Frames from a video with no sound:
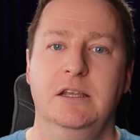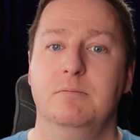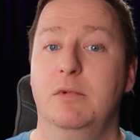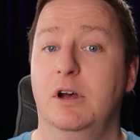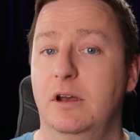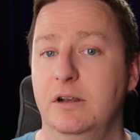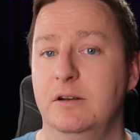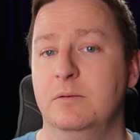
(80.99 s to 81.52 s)

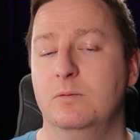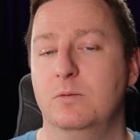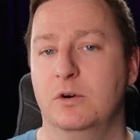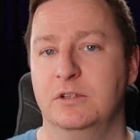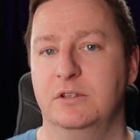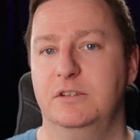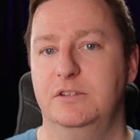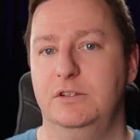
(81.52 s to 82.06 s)
But
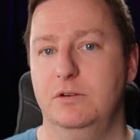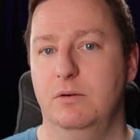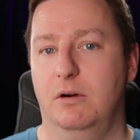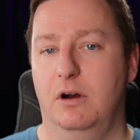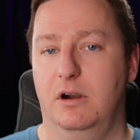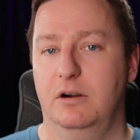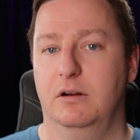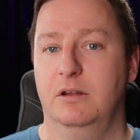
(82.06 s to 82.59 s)
once you
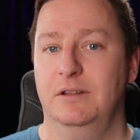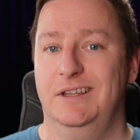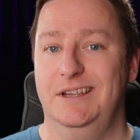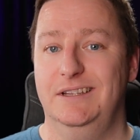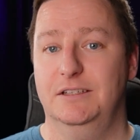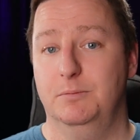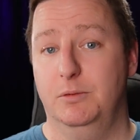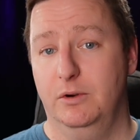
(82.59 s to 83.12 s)
are on a
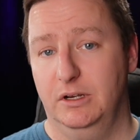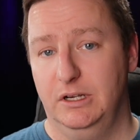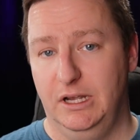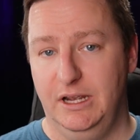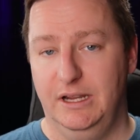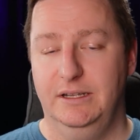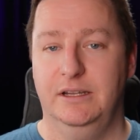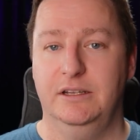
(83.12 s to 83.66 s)
supported
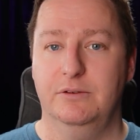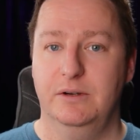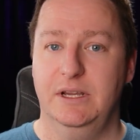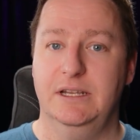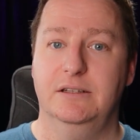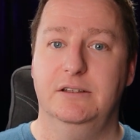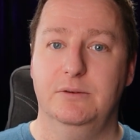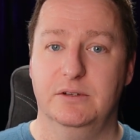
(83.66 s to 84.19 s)
client and you're
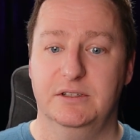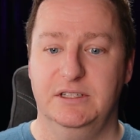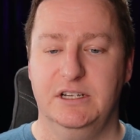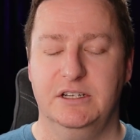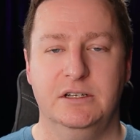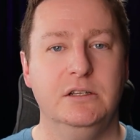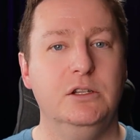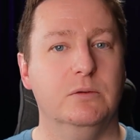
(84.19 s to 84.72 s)
into your
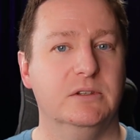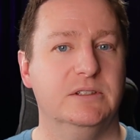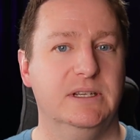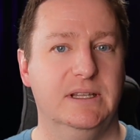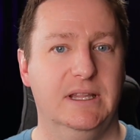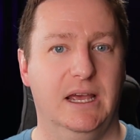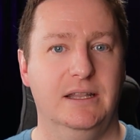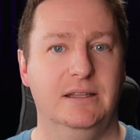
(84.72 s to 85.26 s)
session, you will
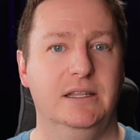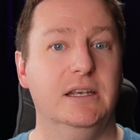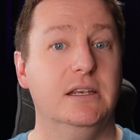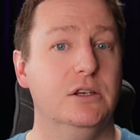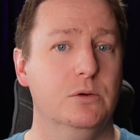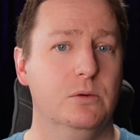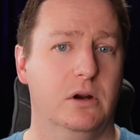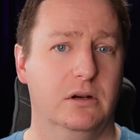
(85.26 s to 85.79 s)
see that the
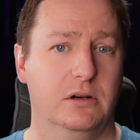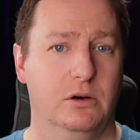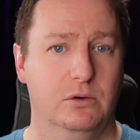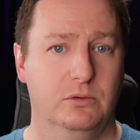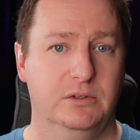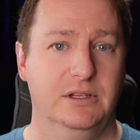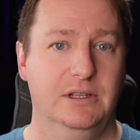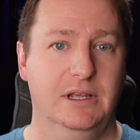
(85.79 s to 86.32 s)
Q R
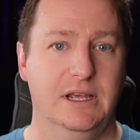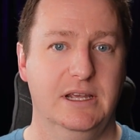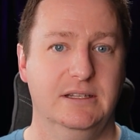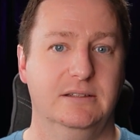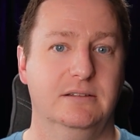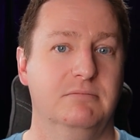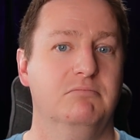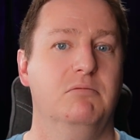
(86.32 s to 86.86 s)
code
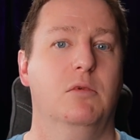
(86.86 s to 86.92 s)
is